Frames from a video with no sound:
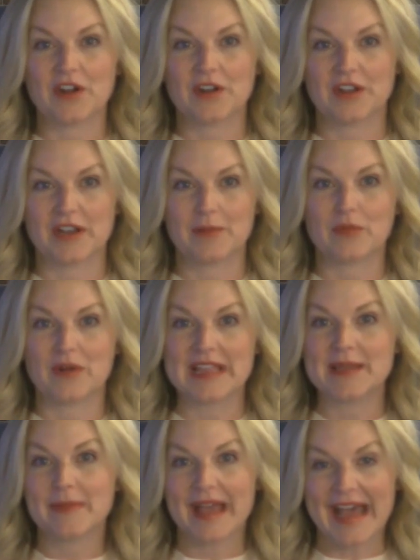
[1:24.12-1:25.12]
are going to
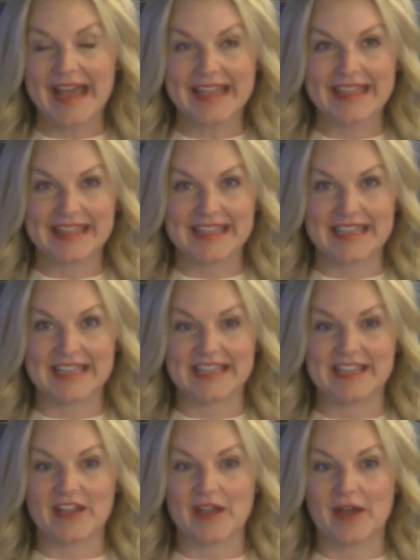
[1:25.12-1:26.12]
bring back
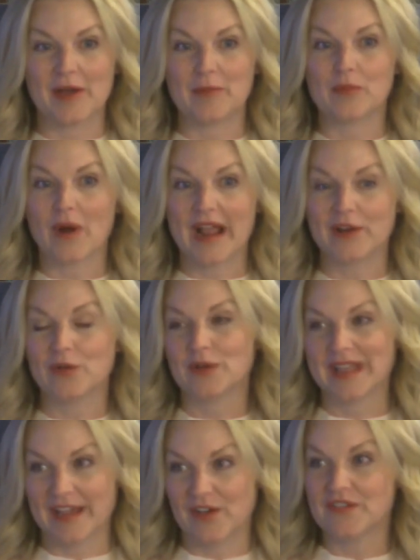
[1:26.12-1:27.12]
the um, bridal
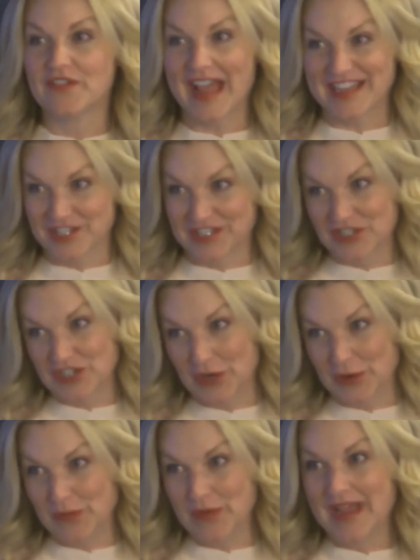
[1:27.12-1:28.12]
gown fashion
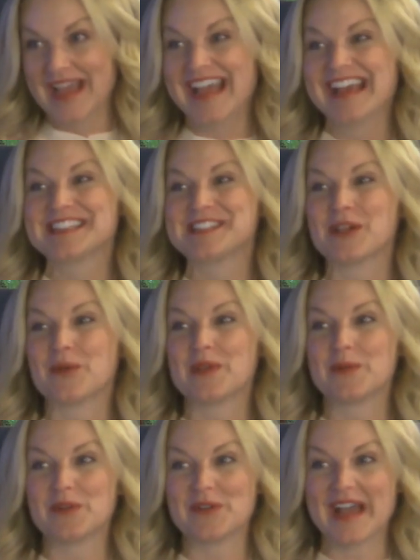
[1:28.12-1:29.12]
show. So
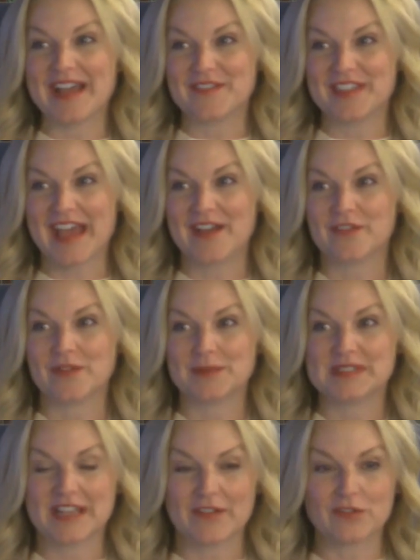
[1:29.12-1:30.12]
we will have that
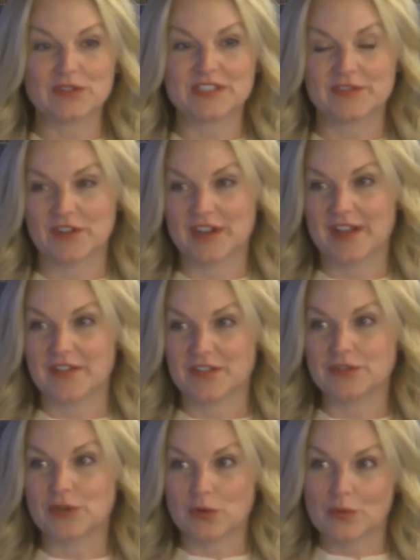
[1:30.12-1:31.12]
from several different of
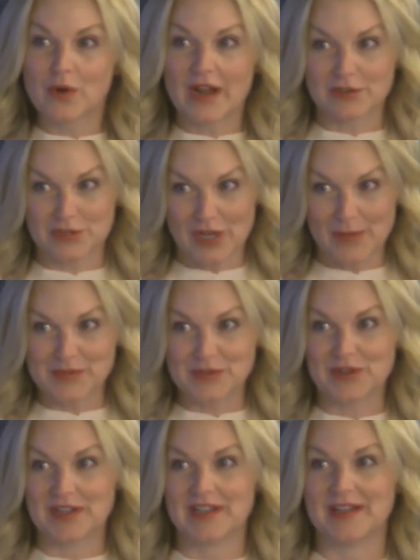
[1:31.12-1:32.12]
the local bridal shops.
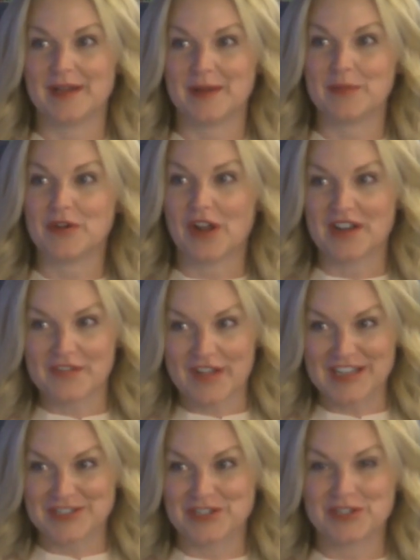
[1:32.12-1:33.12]
We're going to um, put on a
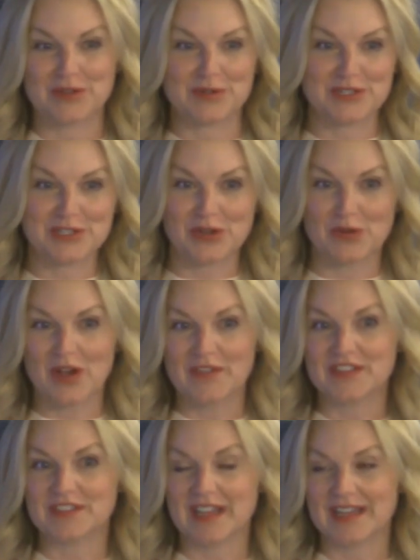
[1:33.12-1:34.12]
fashion show to show
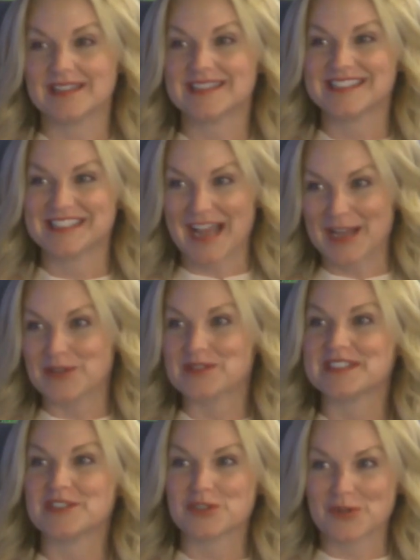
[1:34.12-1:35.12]
off the latest
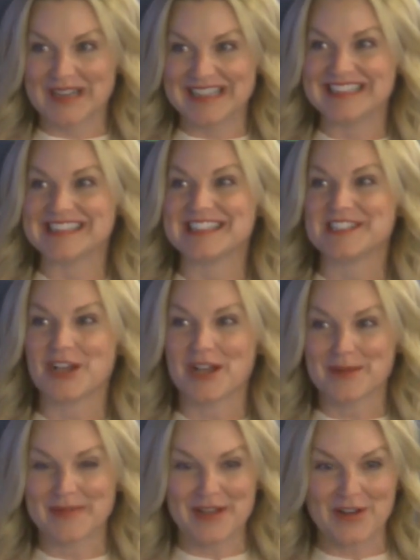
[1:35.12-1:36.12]
styles and trends and
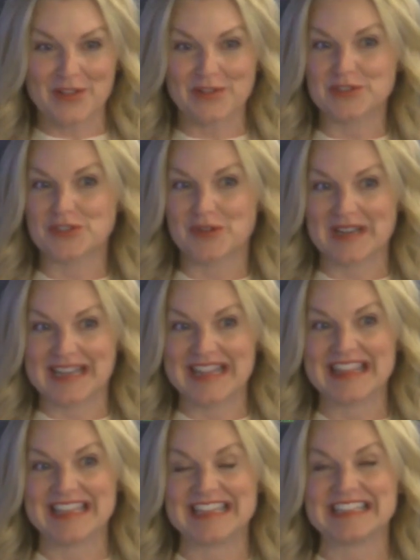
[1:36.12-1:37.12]
talk about all those
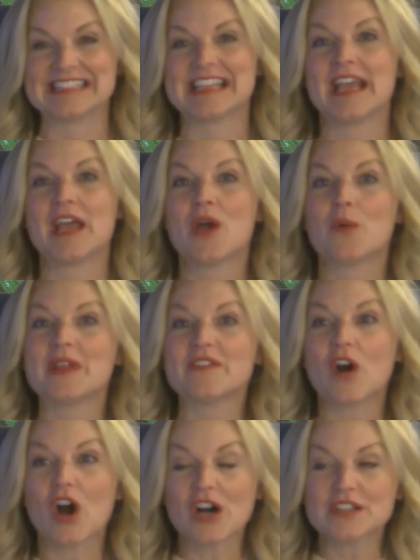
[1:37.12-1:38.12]
trending things. We've
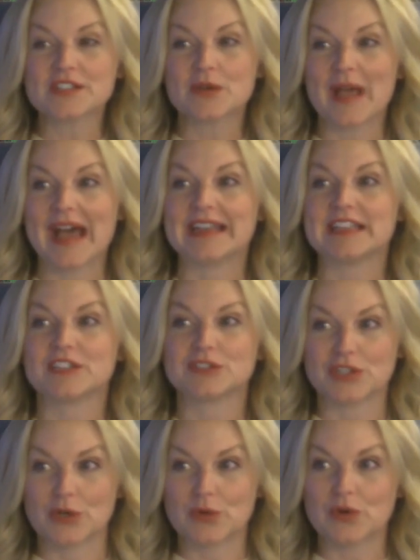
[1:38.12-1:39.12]
also added
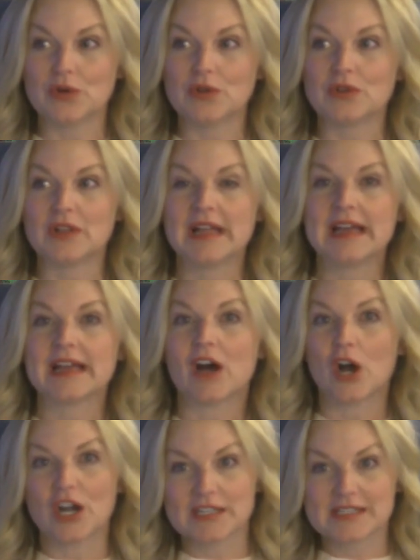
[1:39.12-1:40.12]
local
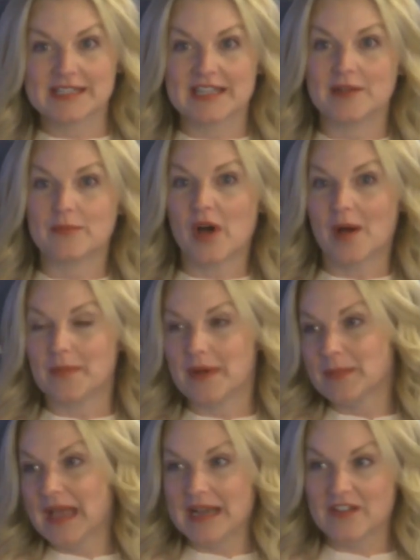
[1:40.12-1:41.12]
artisan
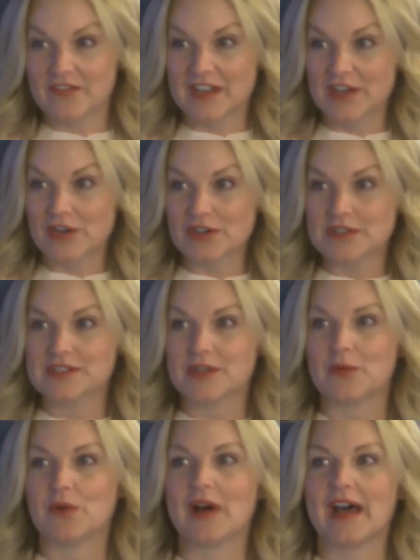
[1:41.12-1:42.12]
pop-up kind of vendors.
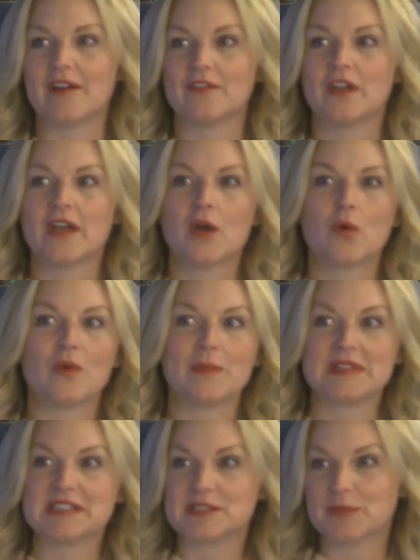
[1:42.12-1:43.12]
So we'll have
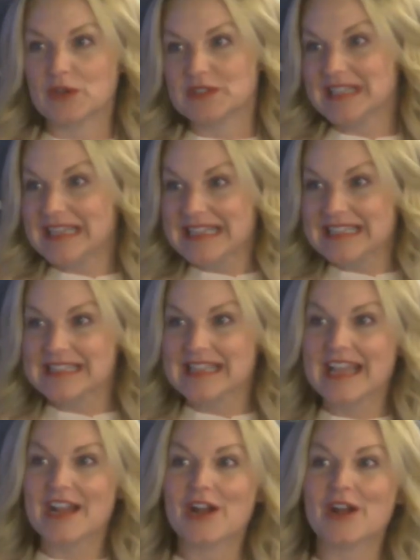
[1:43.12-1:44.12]
women's boutiques
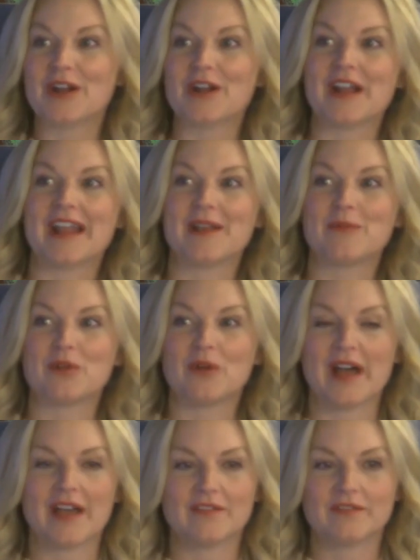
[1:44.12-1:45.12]
there, and
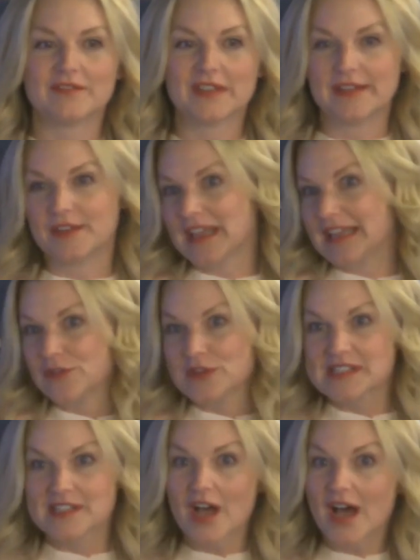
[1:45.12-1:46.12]
we'll have
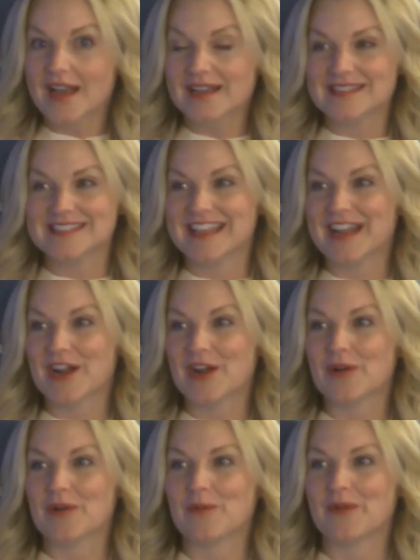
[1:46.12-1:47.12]
Kendra Scott is
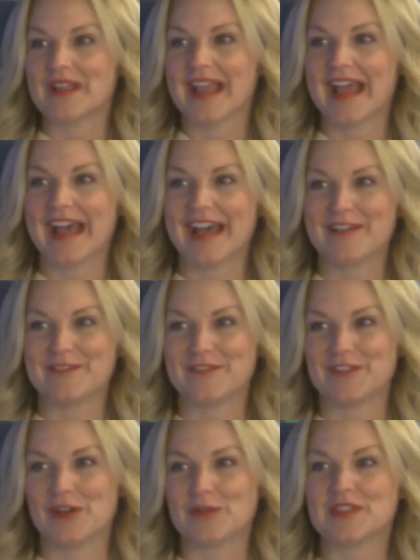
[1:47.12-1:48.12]
there. We have
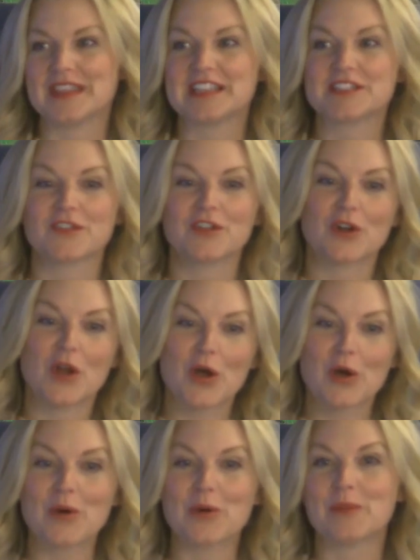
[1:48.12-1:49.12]
you know things for your
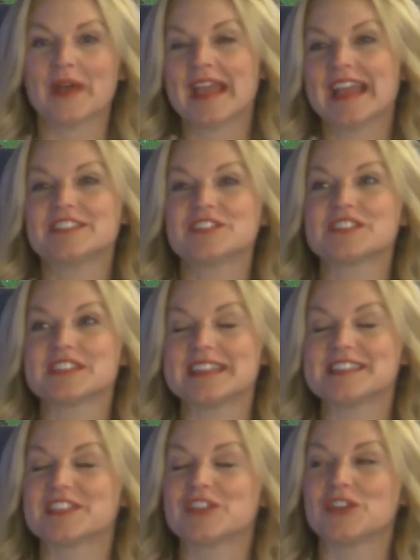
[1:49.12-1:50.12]
home. It's just
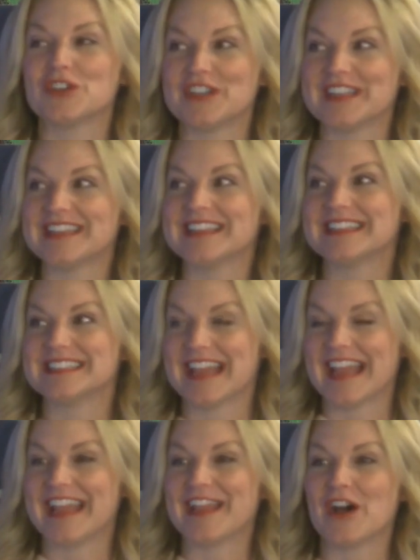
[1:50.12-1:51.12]
it's a good
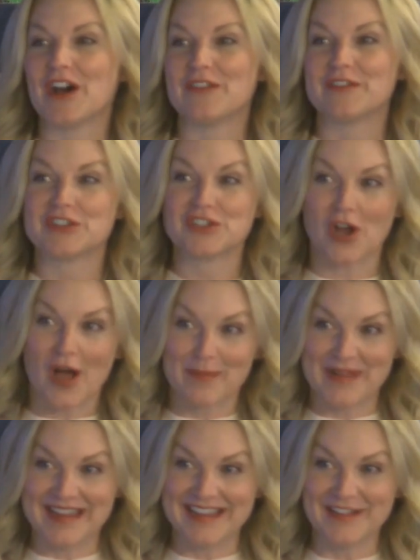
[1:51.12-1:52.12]
day of
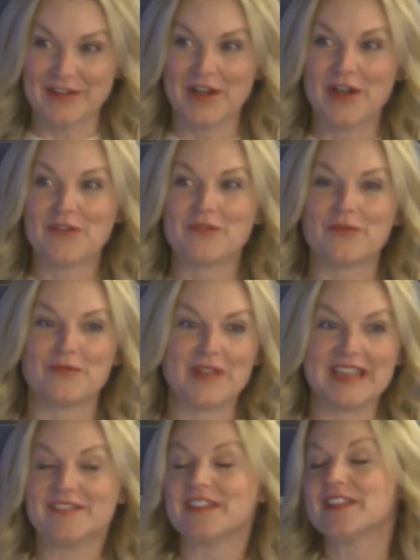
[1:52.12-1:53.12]
shopping. Mm-hmm.
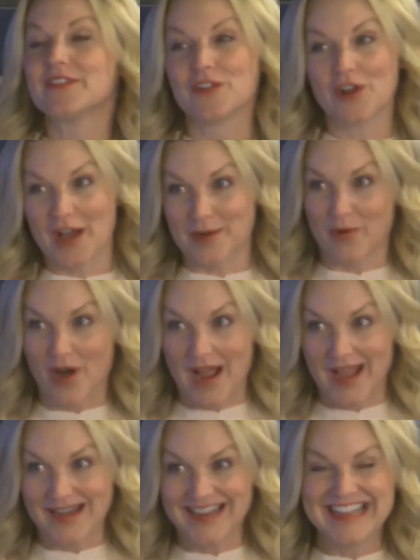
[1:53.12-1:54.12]
Even if you're not a
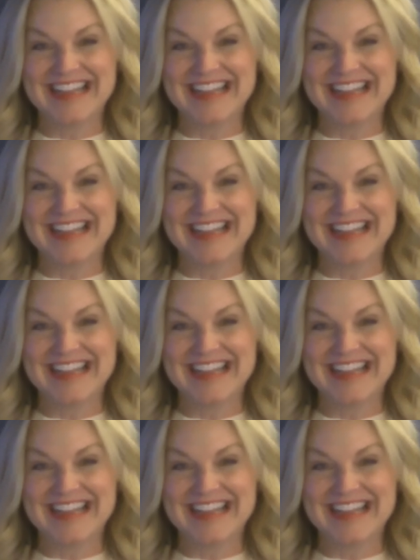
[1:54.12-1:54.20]
bride.